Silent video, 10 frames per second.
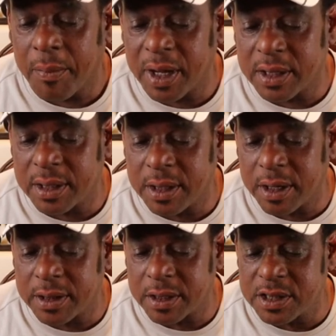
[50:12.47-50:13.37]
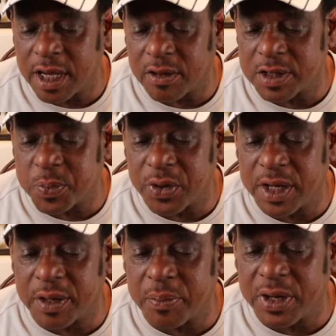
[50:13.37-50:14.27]
but their their channel is
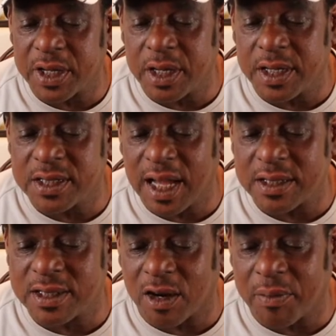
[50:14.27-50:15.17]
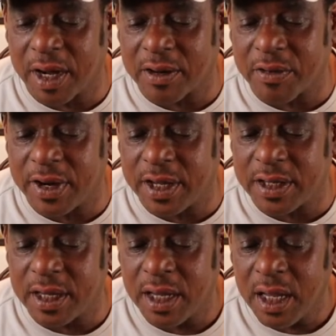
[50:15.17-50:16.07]
pretty pretty good. It's not talking about
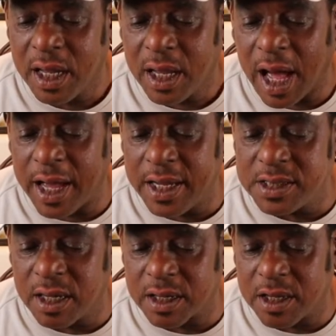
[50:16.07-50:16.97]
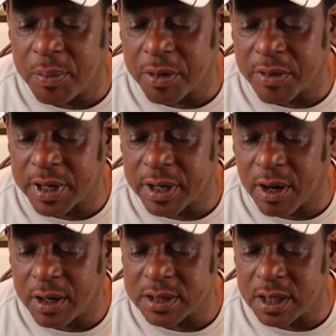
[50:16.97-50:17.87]
credit. I, he's done a couple credit
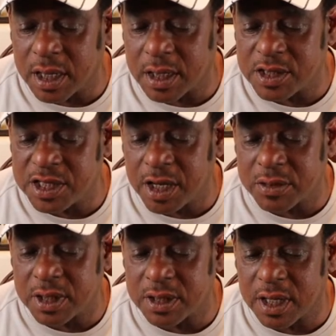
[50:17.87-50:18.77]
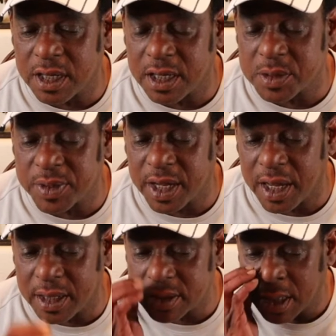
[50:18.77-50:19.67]
cards. Uh, Shelton, the husband,
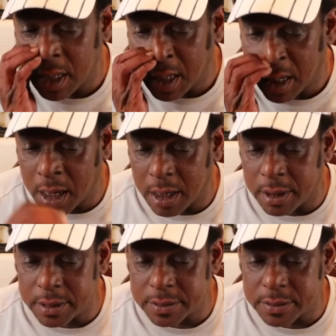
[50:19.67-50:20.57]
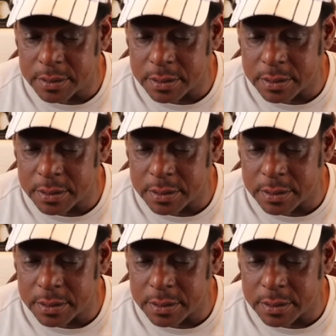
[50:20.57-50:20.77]
has. Um,